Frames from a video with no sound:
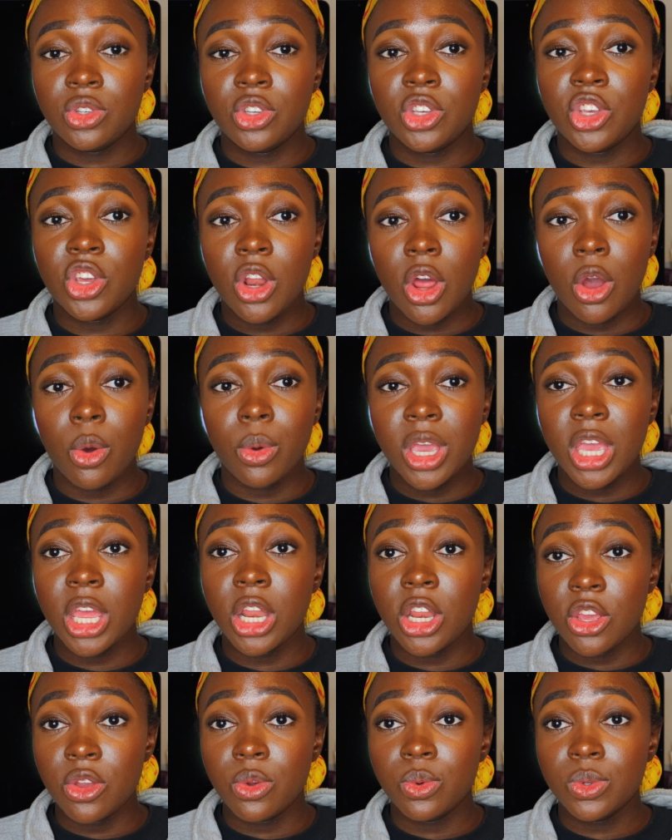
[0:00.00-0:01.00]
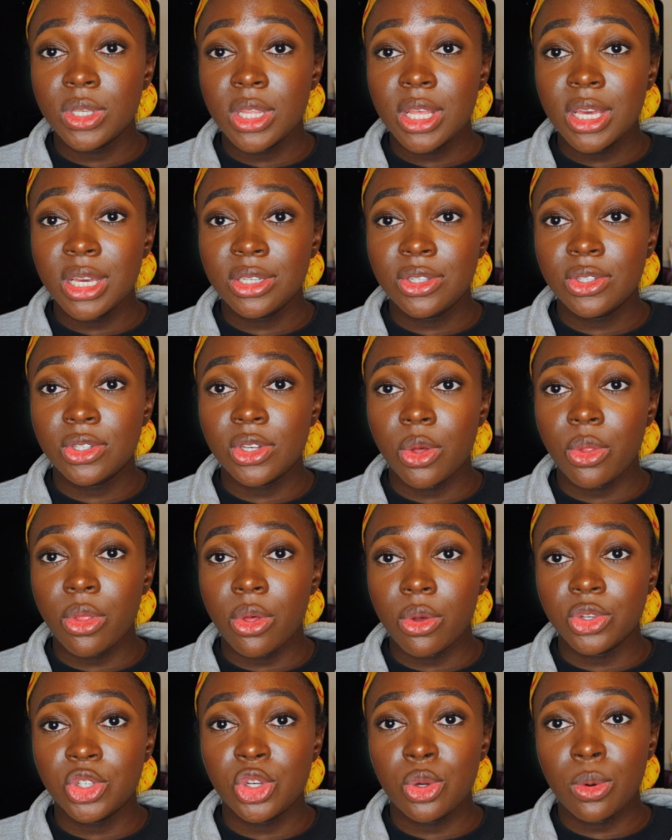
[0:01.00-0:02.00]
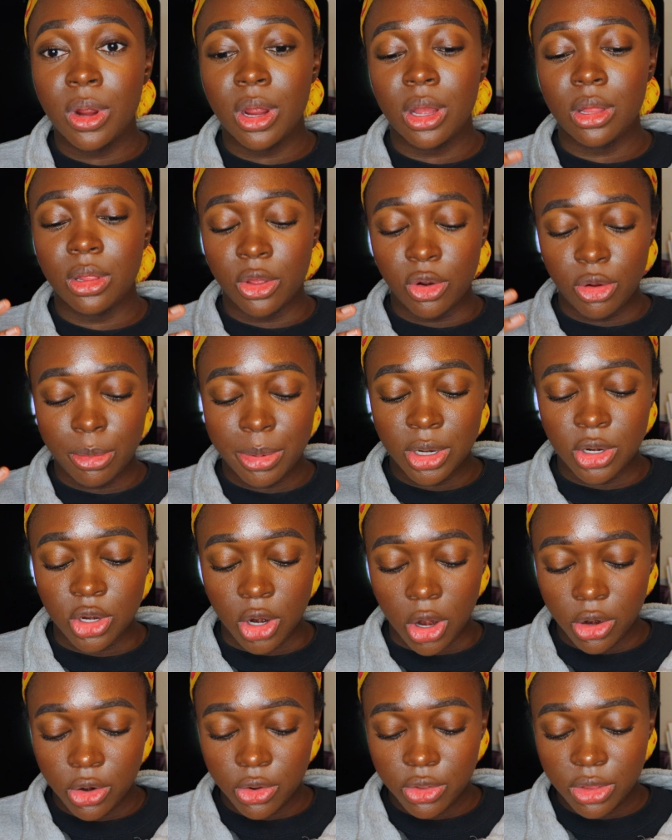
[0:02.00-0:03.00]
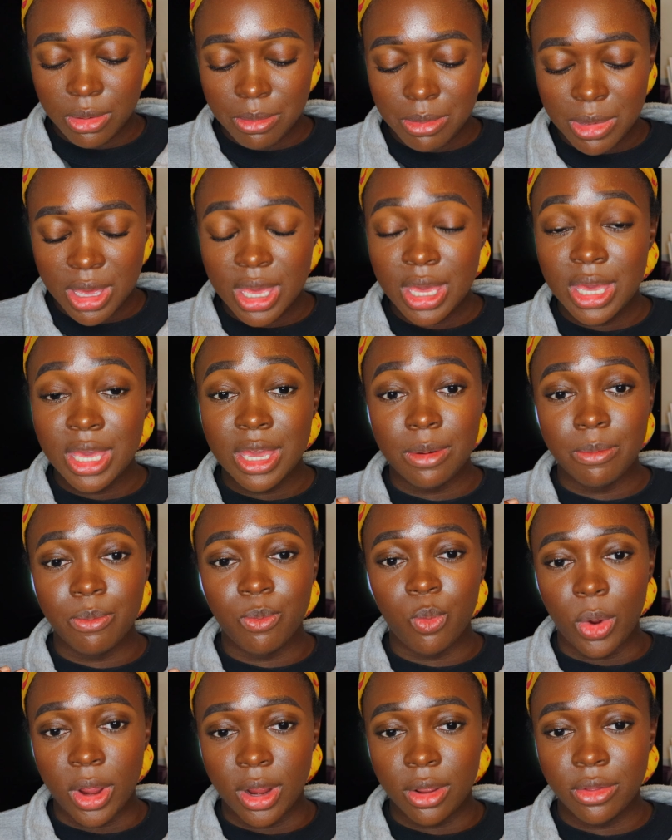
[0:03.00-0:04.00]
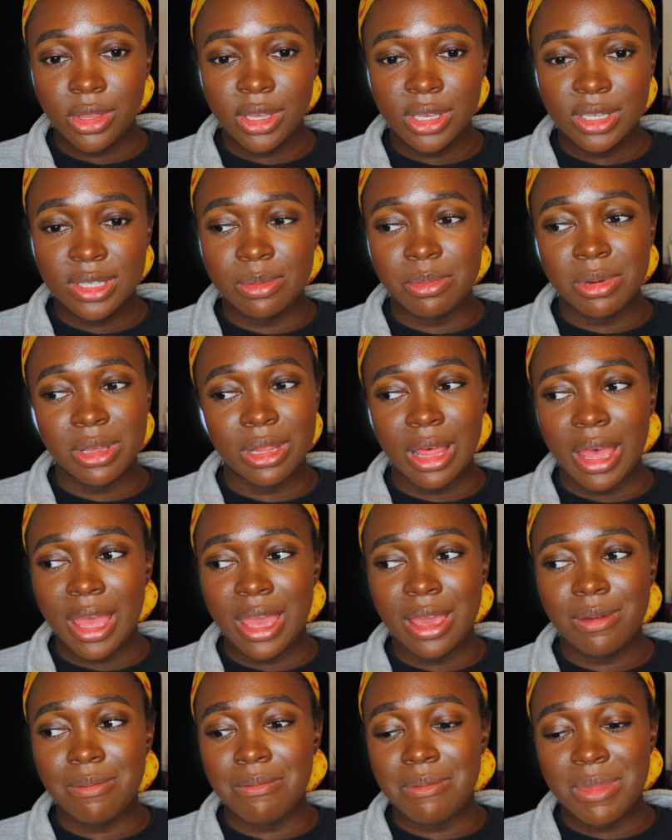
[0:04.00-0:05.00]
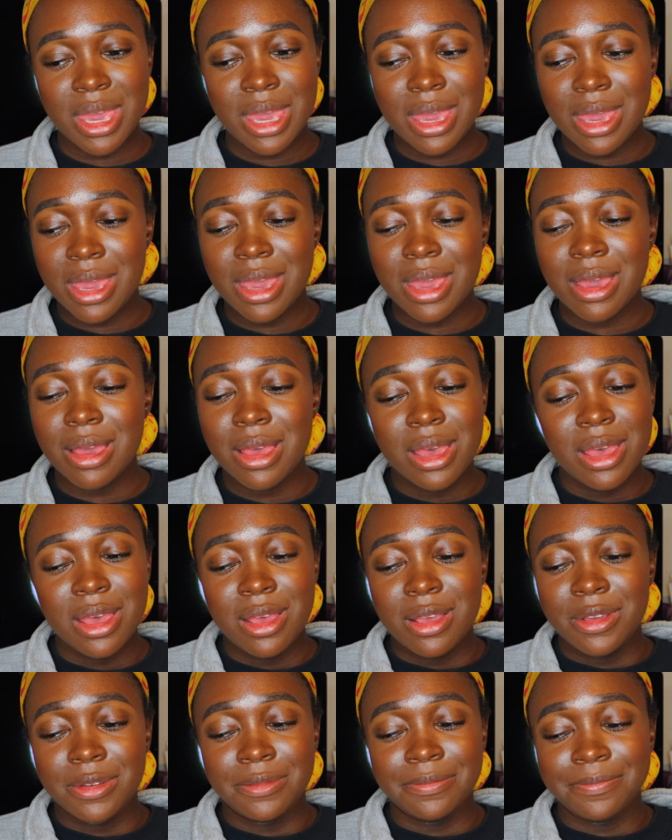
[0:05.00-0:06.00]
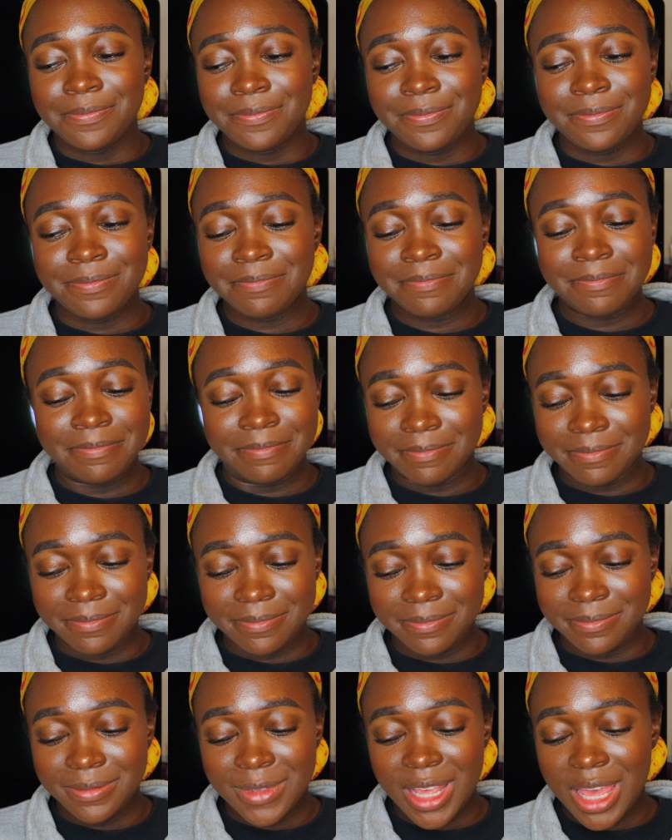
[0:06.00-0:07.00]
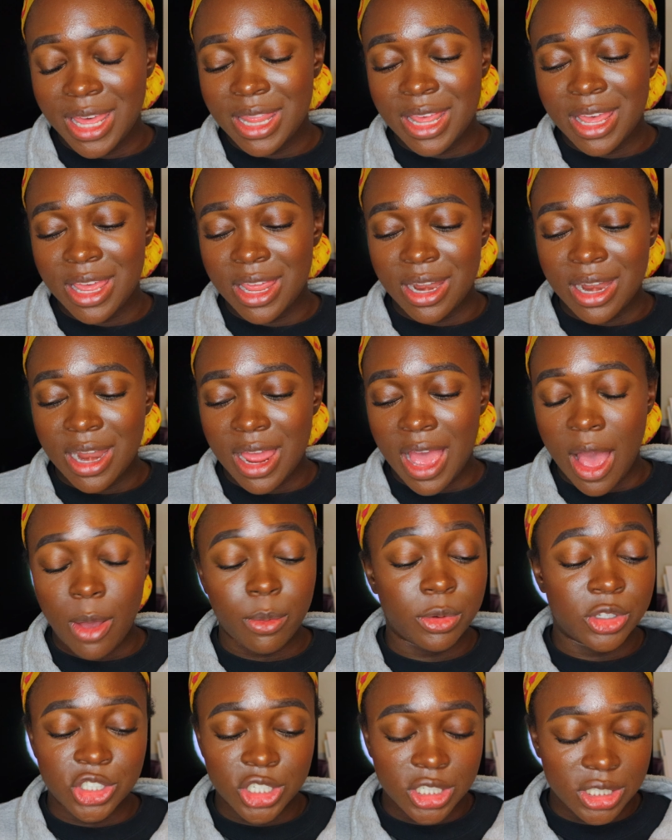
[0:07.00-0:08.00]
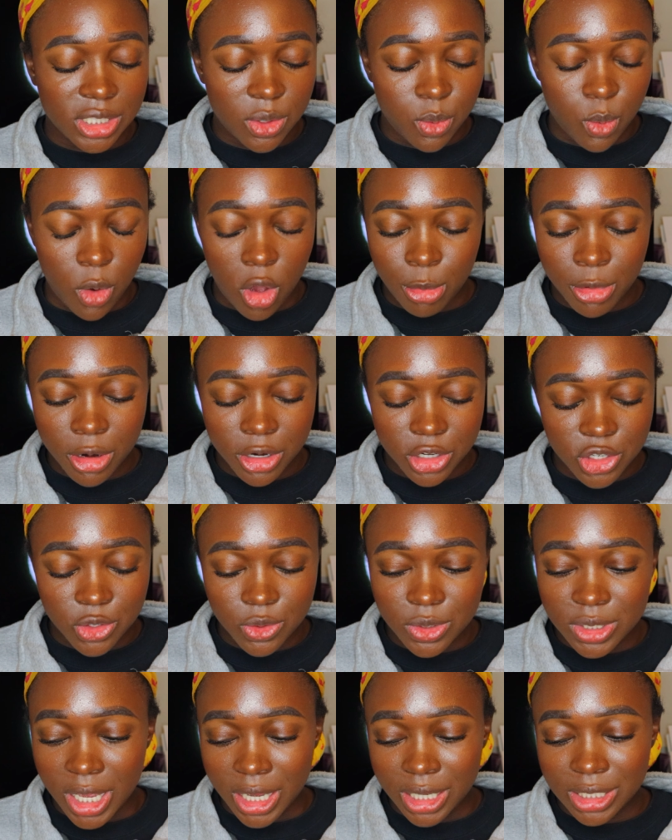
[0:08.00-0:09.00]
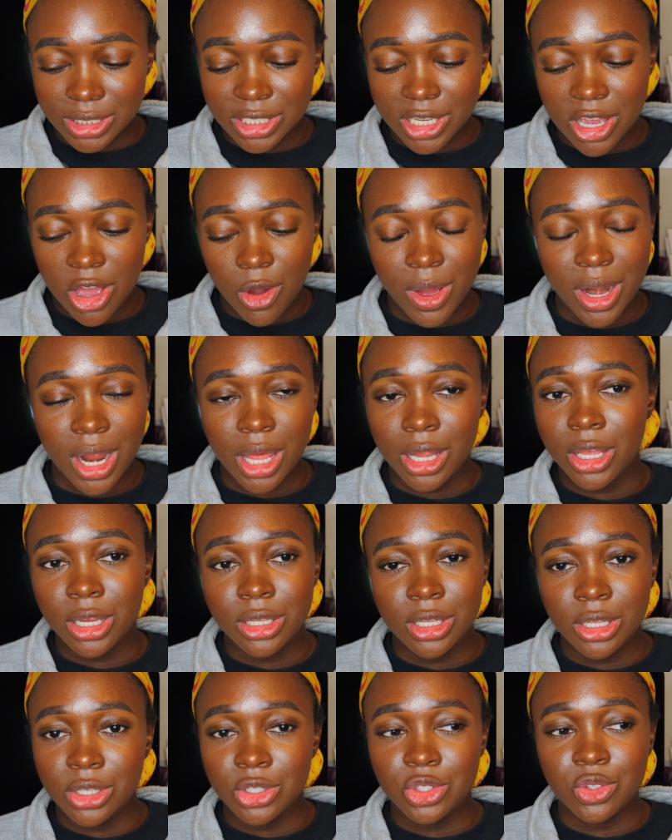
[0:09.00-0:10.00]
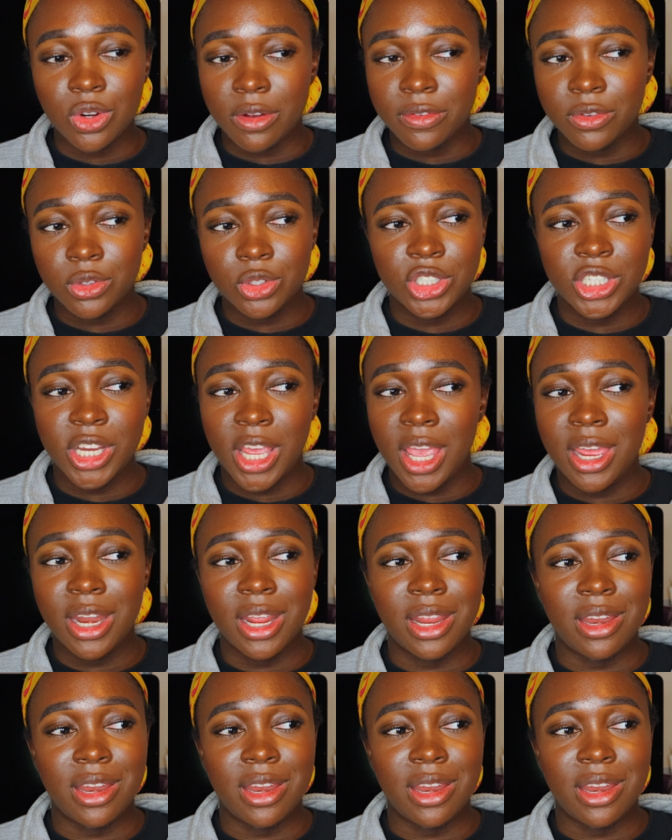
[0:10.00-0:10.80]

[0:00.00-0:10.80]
you know, can use this. So those who are a little bit darker than me can wear this, but, like, me, And then I was just in Walmart 2 seconds ago, and I looked at the truffle shade,